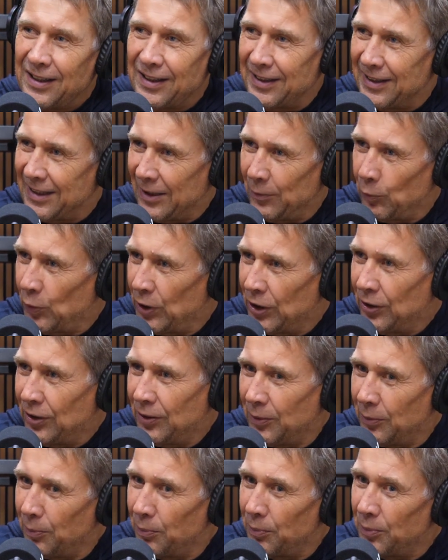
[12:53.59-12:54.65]
that will
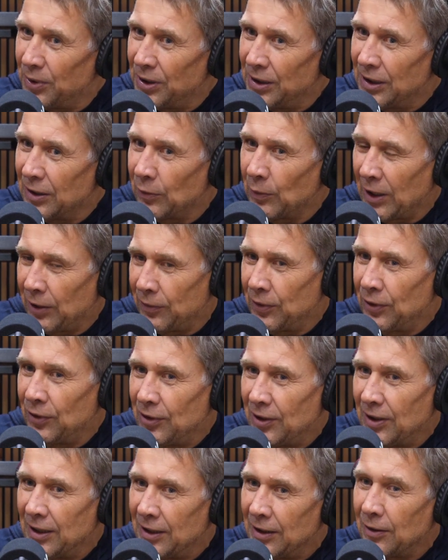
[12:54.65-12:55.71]
be relevant
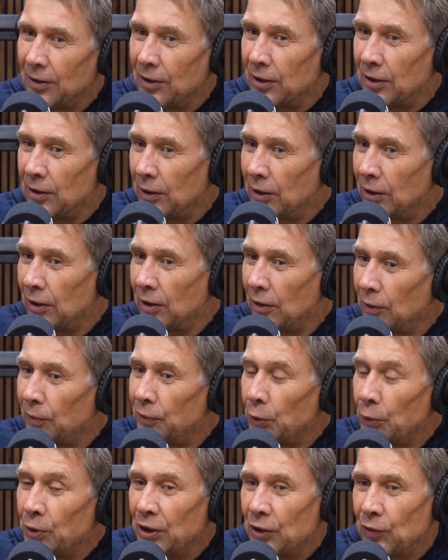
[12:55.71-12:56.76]
in a
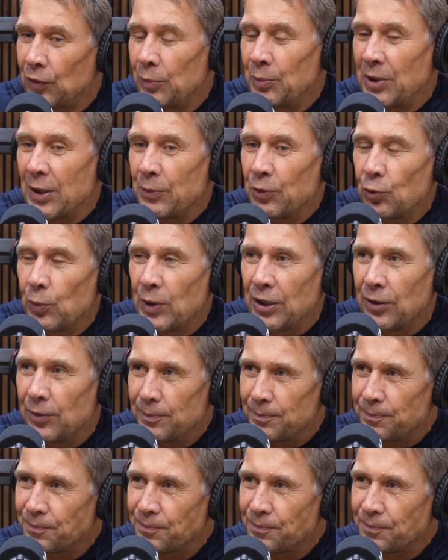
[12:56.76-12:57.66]
few years from now as well.